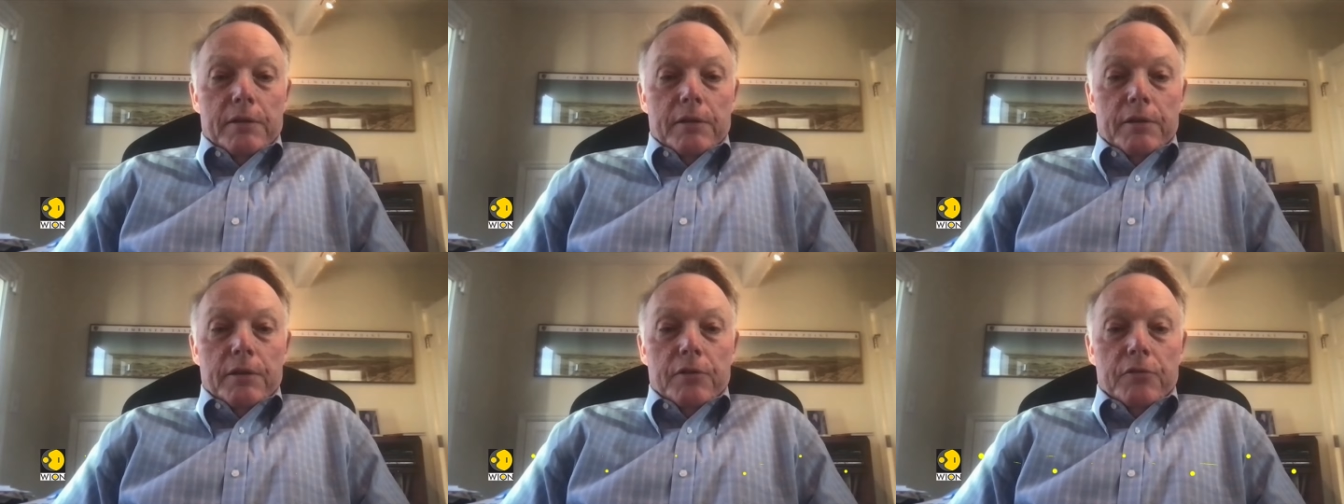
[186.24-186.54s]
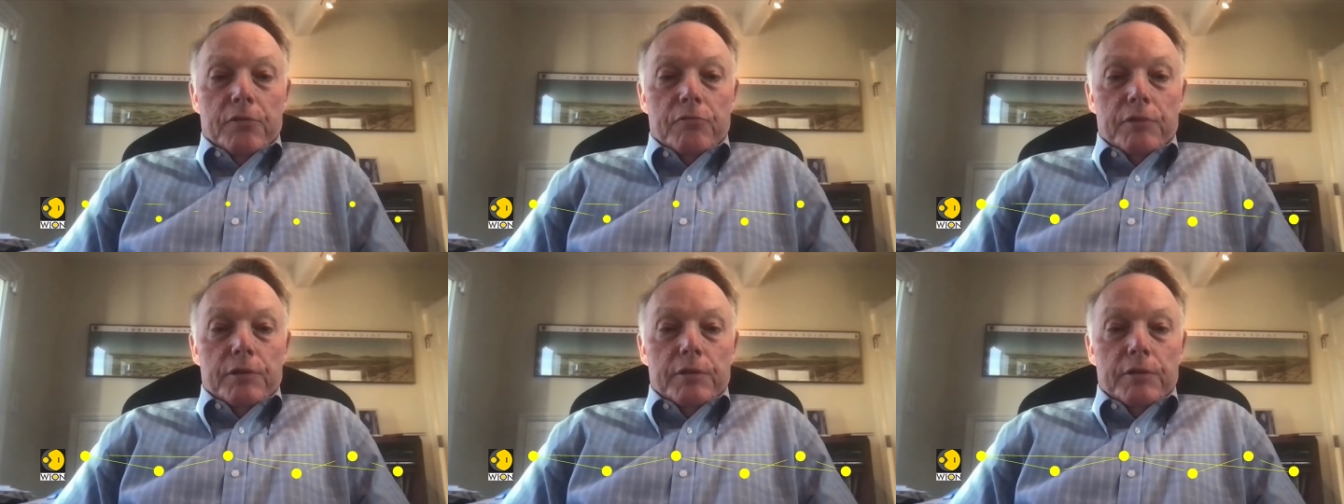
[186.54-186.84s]
that
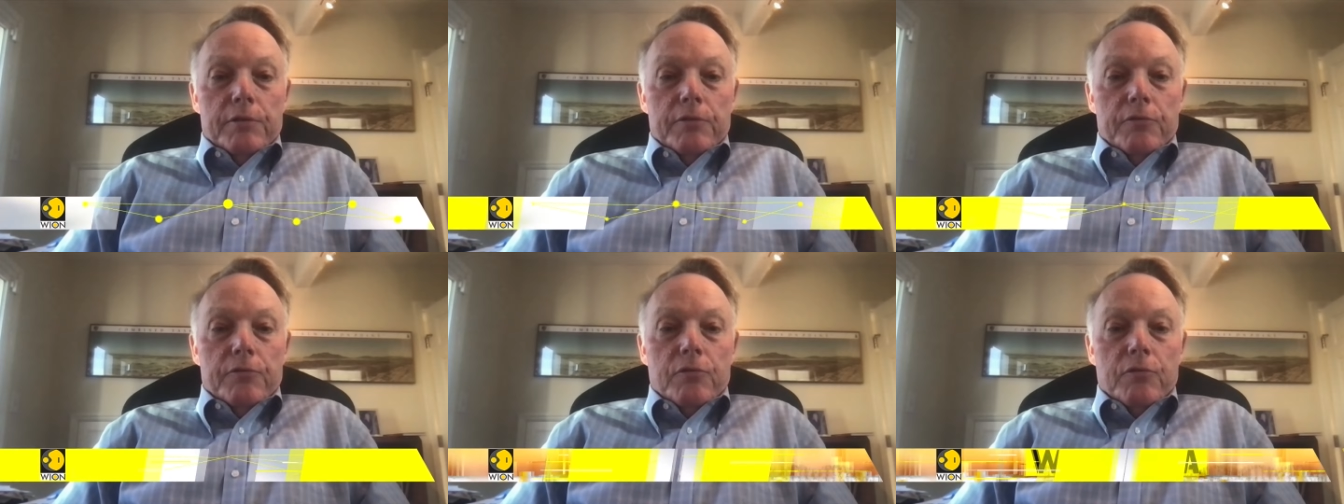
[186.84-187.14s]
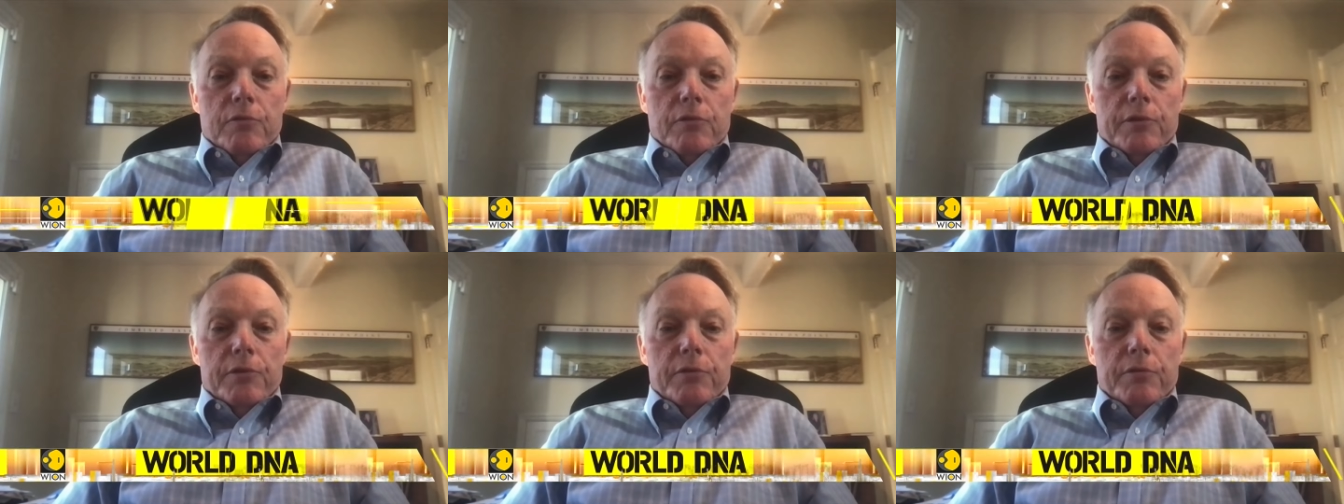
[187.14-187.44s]
Israel is
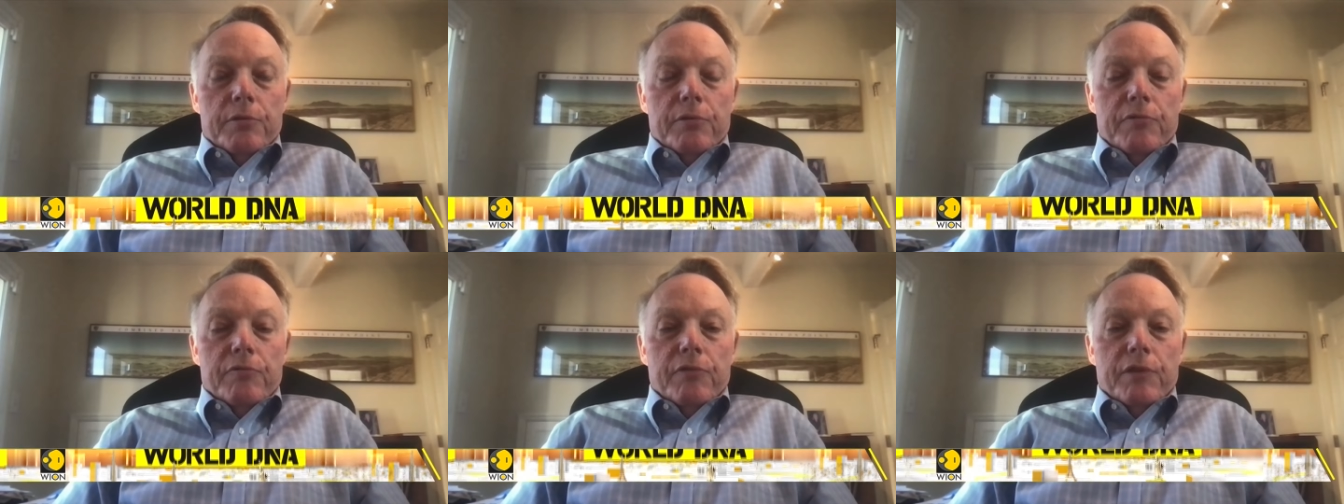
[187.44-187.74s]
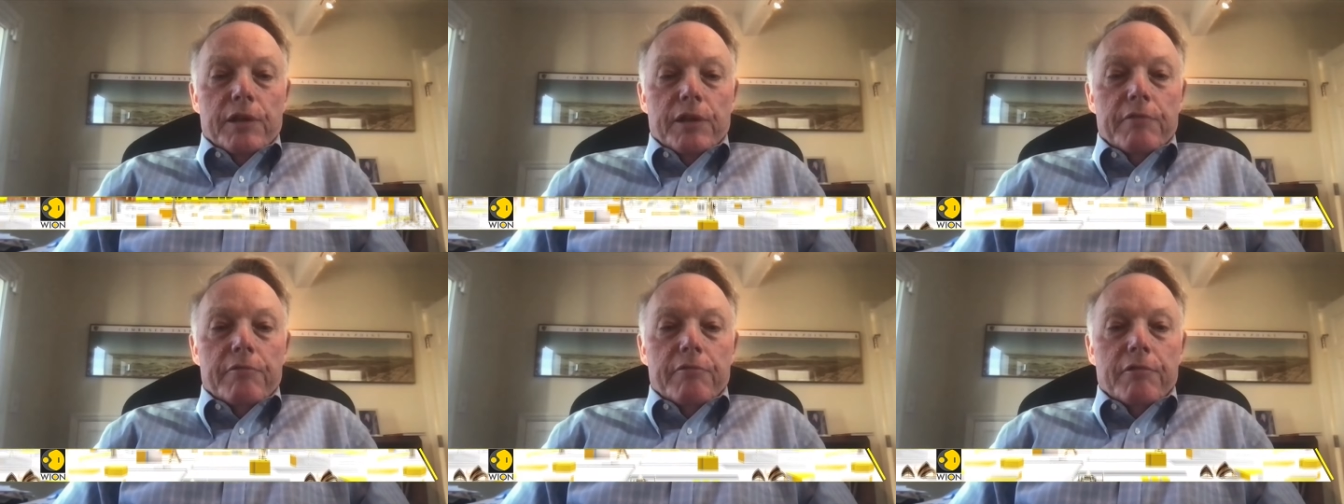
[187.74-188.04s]
going to
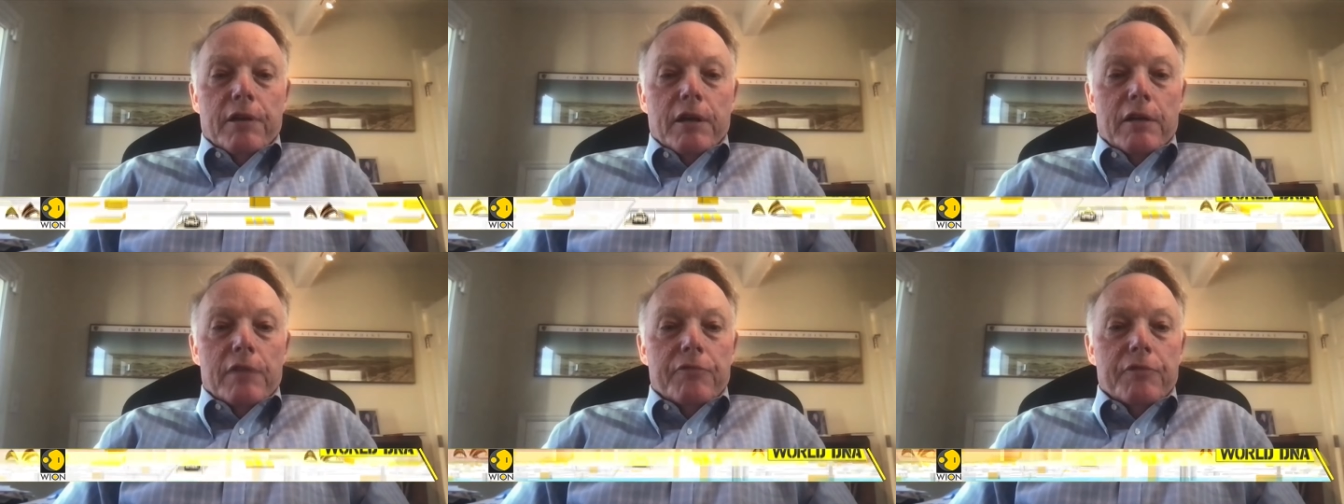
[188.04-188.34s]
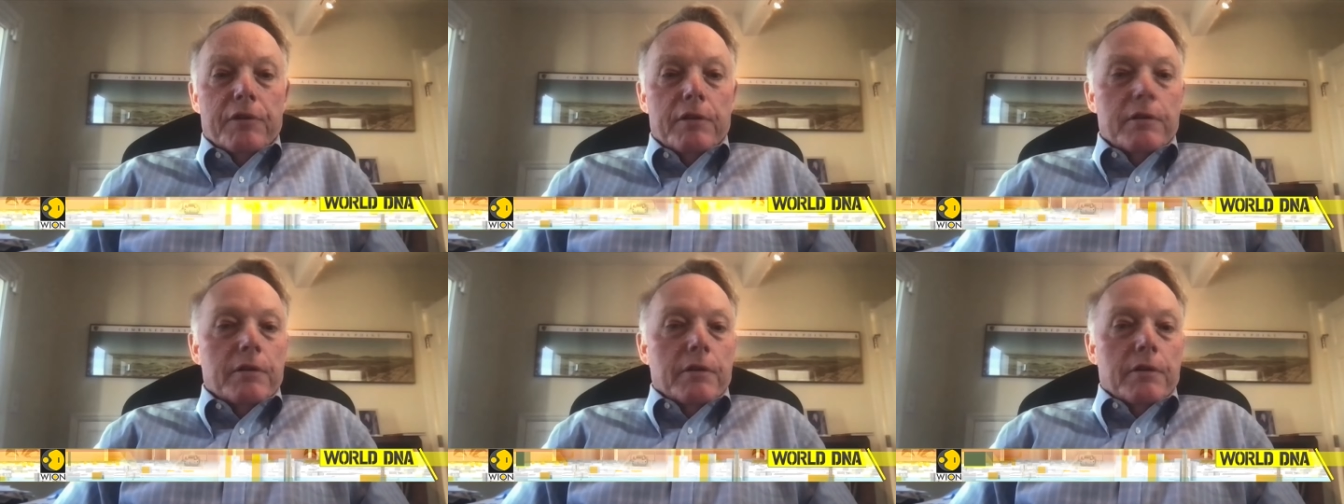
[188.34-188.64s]
invade
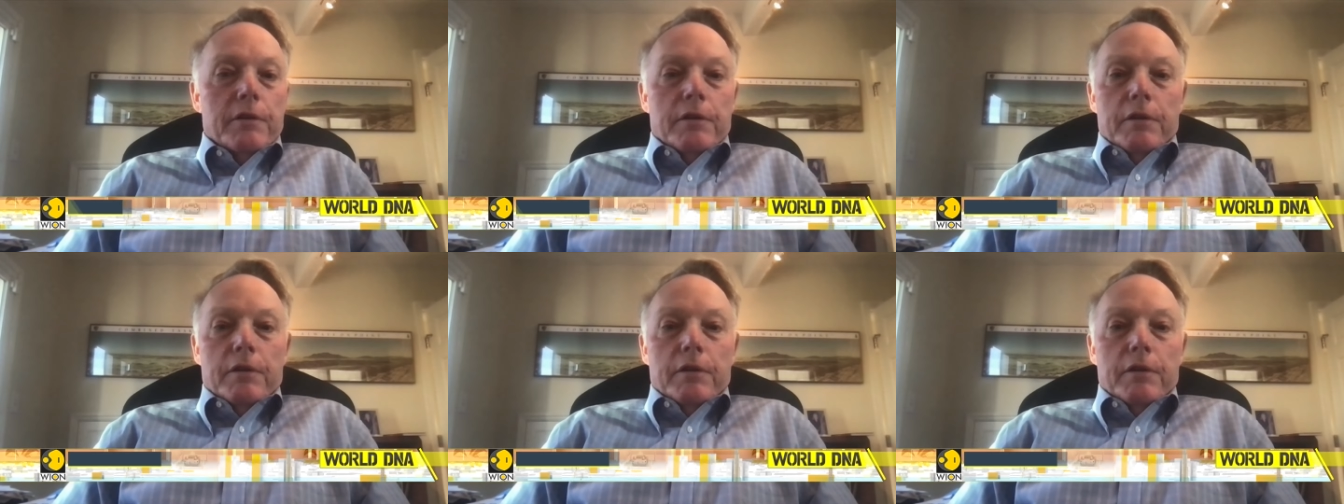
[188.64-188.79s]
Rafah,